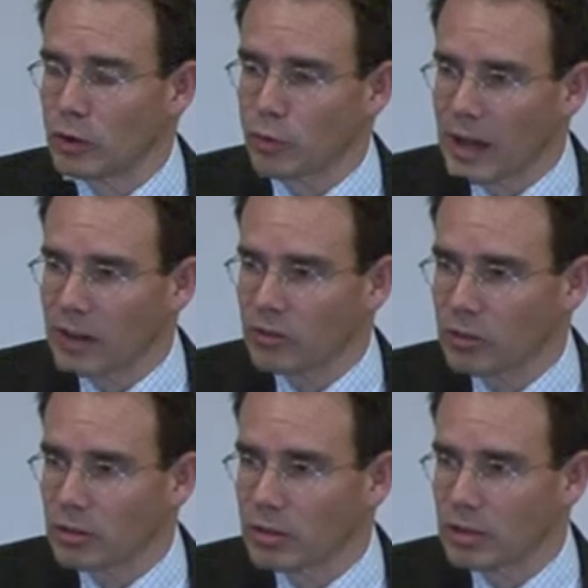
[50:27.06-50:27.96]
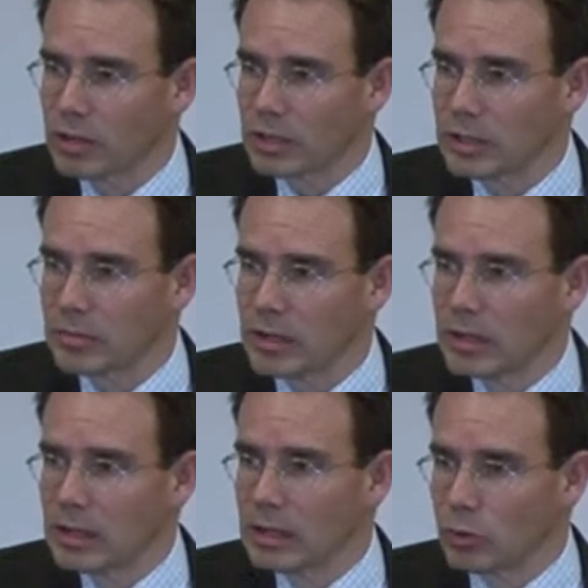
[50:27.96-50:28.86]
attraction uh,
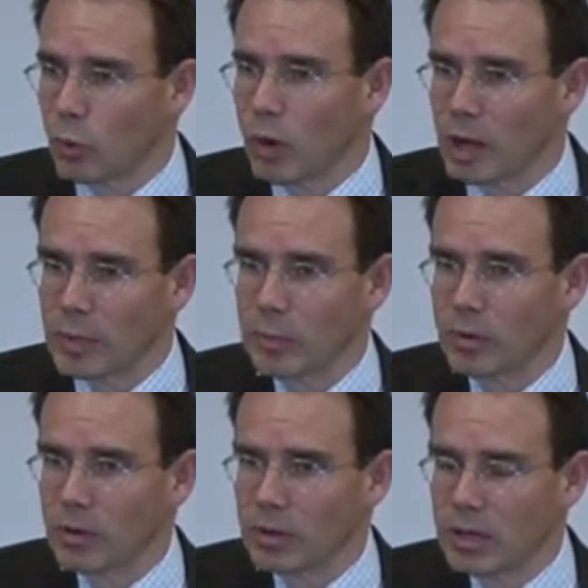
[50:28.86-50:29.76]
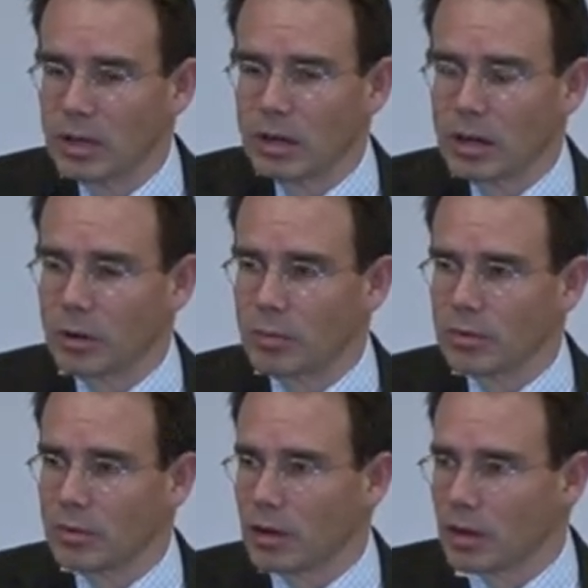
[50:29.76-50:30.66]
and why people are,
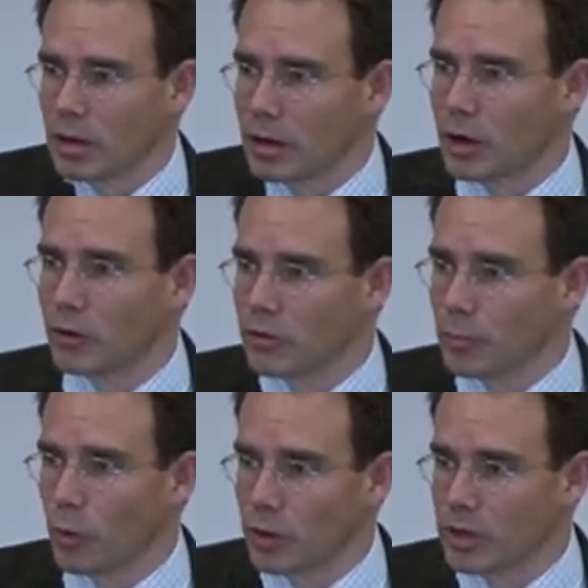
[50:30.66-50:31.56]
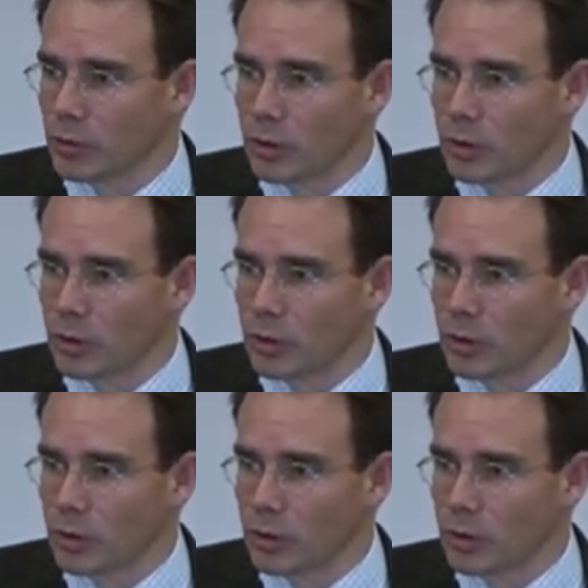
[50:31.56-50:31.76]
are, are supporting an